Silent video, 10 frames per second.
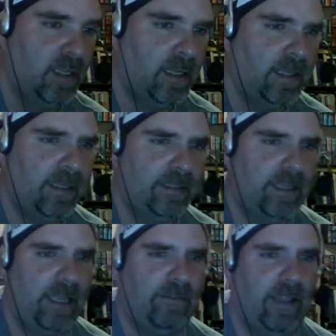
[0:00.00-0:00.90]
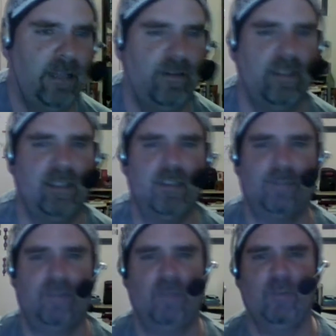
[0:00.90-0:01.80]
Ken Shamrock
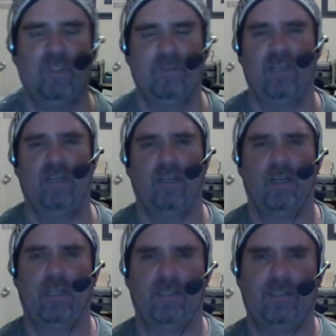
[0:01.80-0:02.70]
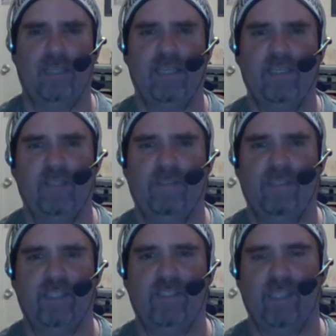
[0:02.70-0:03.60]
and Moose yap at each other in
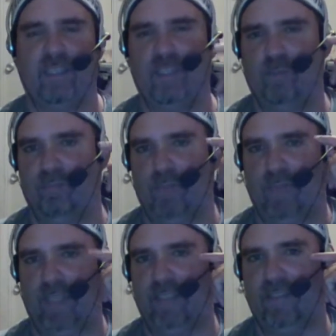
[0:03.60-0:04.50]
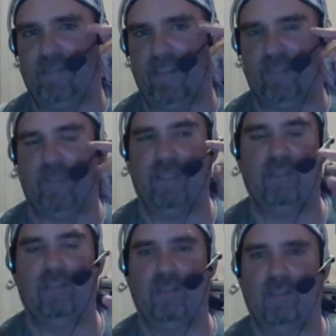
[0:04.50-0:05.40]
promos. Yep, that's
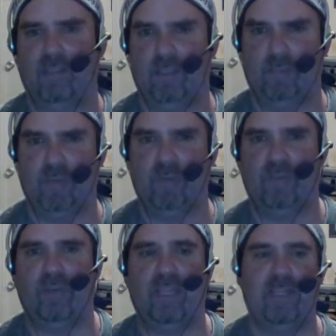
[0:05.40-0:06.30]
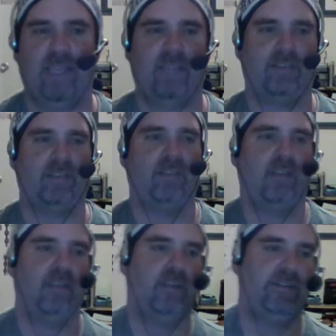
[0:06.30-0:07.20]
what it was. Taya Valkyrie then
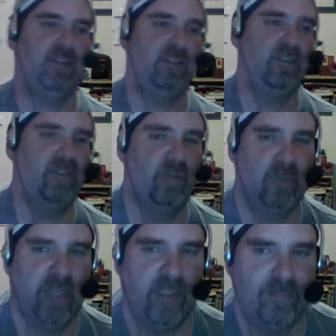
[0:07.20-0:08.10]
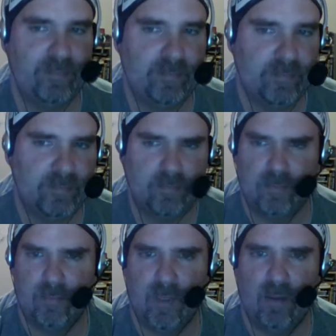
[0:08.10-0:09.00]
does a promo in a mirror. Taya, you
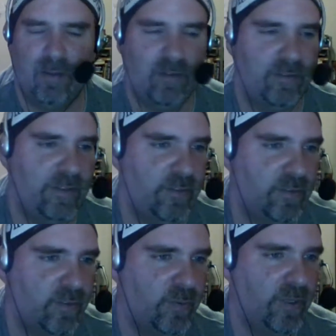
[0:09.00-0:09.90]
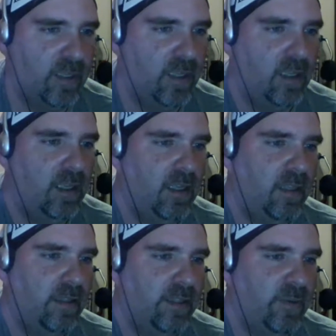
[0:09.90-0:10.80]
have to get that kind of blue lightning face
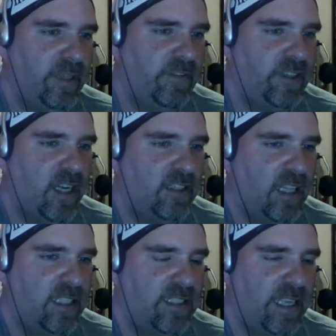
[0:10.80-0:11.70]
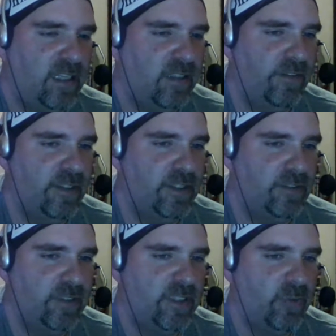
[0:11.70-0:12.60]
paint like Mojo Rawley has.
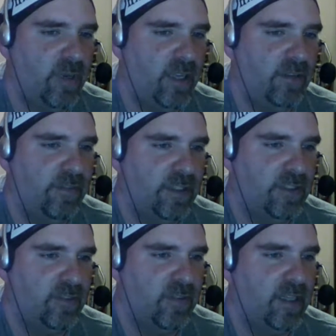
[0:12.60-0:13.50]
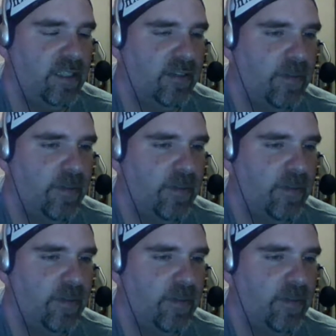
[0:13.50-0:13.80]
They're going to do that.